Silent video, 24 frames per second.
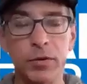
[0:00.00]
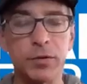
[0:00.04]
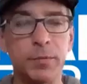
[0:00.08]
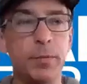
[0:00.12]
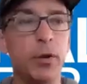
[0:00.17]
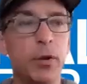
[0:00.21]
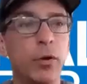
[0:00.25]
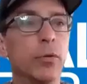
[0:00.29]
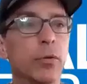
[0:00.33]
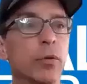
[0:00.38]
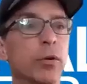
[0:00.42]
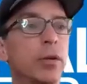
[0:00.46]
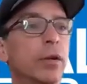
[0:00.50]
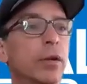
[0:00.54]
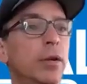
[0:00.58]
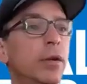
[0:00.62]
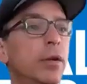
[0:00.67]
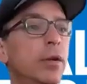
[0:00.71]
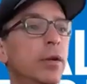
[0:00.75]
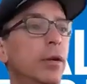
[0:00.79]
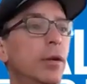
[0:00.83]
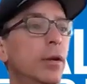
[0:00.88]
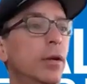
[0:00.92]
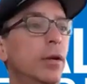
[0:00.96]
spoke.
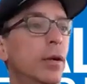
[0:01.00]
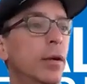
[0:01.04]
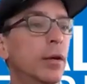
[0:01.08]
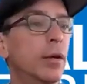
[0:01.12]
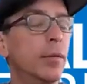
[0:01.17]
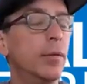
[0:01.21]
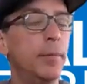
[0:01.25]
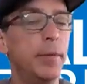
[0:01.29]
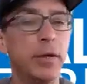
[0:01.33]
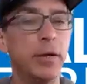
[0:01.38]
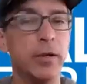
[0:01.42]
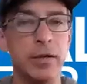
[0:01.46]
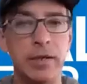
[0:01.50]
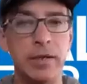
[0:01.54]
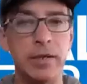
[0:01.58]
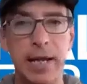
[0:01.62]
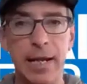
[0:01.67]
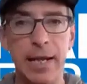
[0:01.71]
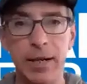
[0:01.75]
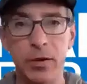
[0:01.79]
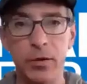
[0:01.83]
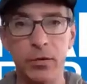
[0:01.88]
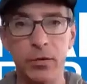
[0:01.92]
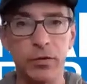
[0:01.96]
Mary
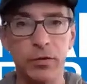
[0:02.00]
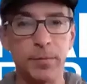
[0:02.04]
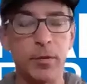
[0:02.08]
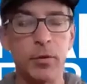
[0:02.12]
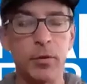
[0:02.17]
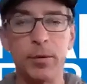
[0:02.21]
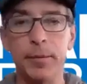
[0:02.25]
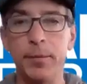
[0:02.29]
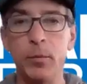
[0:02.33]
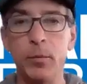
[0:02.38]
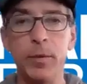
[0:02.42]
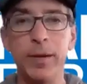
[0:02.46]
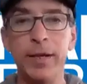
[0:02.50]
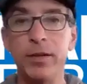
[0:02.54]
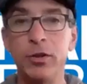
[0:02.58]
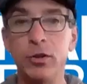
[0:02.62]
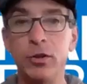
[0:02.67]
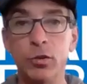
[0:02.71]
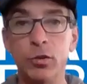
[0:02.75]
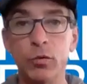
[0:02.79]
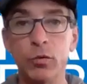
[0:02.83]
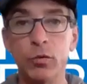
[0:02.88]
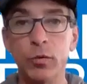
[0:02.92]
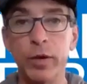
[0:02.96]
Tano spoke. I mean, we had
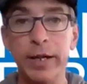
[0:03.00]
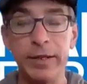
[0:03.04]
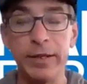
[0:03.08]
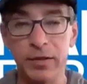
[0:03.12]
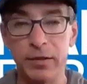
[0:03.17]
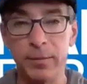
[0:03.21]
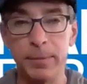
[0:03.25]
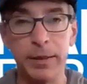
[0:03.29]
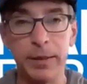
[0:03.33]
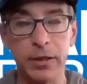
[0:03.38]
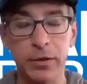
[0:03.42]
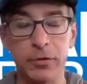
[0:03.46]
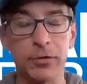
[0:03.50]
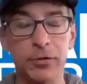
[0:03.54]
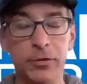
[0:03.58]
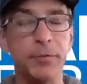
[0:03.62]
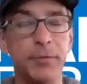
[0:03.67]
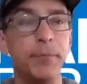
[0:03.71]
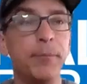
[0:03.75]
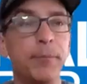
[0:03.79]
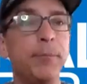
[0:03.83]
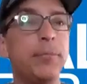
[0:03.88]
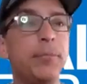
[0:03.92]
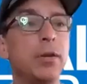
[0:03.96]
great
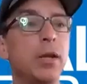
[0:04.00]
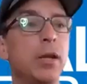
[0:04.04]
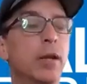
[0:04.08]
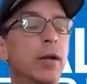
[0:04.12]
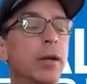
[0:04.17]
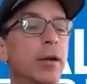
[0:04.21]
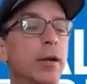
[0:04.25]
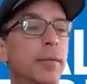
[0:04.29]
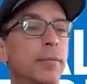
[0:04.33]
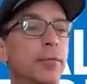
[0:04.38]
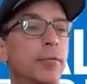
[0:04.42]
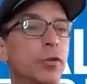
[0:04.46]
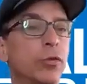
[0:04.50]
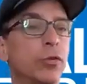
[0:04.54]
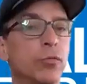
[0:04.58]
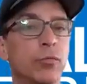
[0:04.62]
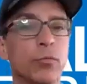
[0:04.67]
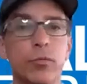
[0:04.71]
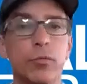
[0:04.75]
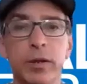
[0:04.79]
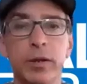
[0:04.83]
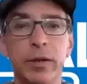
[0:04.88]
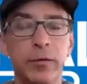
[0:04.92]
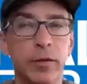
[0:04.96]
speakers. Just
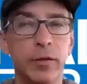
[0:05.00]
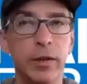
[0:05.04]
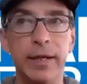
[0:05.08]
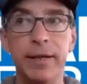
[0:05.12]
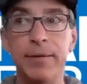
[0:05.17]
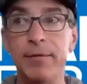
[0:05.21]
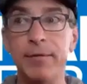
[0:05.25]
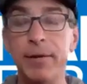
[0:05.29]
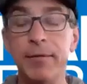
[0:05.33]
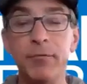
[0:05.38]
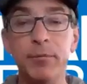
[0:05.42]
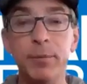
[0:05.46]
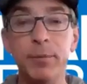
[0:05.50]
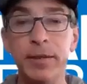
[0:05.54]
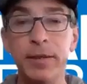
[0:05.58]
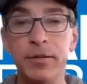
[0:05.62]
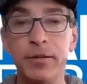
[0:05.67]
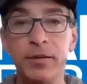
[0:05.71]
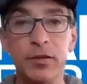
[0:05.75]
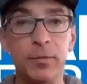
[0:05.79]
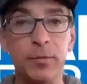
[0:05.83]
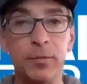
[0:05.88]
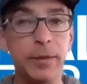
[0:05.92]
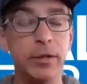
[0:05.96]
really, really, and if I've missed
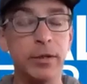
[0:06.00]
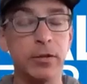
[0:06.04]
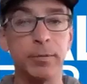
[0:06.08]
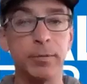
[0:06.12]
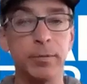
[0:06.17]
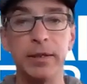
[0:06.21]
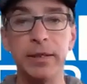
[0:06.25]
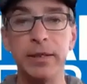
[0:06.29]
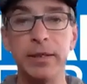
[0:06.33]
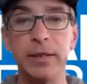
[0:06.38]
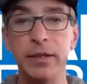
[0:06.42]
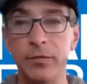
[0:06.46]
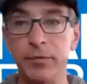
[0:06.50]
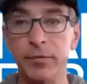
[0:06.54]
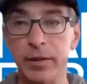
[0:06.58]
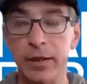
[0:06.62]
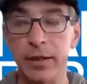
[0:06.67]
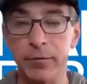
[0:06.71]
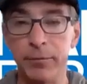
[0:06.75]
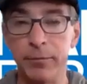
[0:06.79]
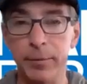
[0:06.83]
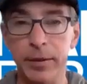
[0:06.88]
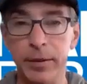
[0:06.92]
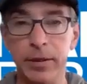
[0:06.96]
a speaker, please
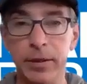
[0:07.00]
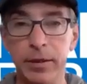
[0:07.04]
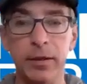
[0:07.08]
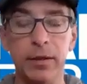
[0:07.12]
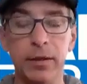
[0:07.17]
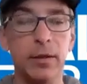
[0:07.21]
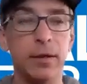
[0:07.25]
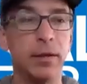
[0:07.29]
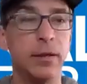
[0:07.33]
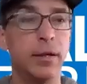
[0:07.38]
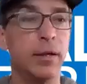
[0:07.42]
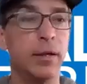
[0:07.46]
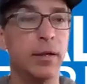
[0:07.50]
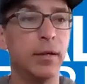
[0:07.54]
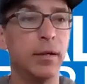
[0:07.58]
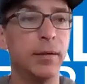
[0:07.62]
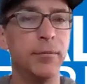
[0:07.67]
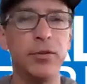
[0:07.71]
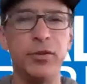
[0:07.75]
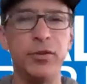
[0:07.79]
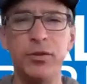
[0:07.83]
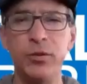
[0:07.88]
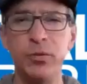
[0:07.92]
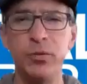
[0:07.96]
forgive me.
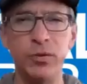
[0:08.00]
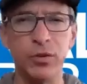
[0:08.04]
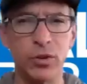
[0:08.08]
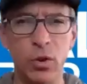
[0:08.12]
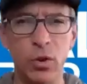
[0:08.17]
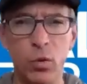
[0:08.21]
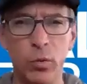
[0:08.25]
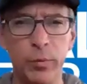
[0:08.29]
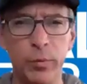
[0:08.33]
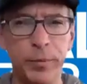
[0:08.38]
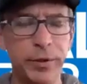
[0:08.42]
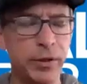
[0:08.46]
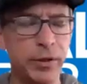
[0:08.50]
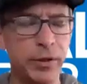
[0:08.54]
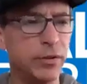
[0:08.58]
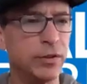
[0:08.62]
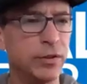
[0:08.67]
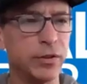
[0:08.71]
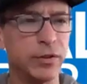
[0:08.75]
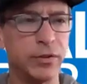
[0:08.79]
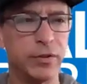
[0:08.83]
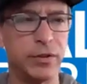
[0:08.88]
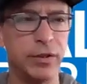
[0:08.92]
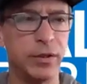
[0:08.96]
Susan Coleman,
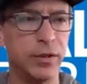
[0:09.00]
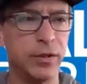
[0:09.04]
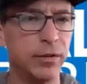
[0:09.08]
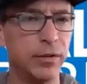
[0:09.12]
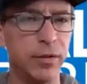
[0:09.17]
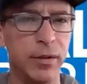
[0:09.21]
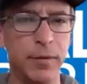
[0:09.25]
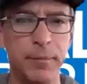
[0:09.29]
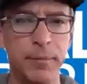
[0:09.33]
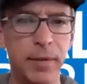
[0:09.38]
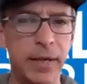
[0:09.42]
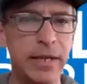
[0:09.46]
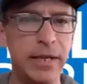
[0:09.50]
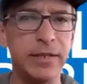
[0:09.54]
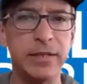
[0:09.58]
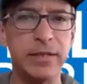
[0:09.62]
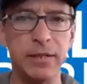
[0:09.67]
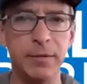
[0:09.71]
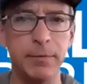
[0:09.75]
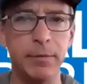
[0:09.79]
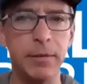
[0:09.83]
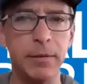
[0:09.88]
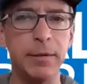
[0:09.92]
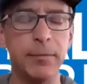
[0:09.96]
just
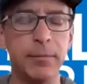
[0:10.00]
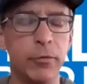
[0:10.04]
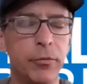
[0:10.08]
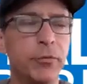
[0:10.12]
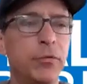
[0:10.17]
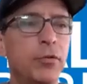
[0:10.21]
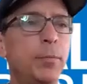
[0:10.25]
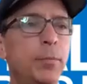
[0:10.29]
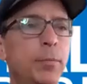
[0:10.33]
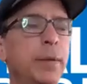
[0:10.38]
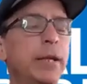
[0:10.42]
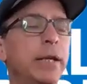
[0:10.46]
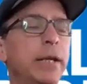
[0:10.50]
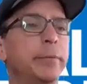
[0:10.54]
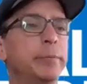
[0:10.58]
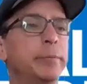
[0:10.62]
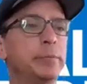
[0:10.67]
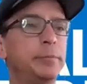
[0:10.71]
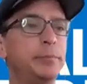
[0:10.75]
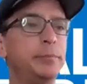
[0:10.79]
amazing people speaking.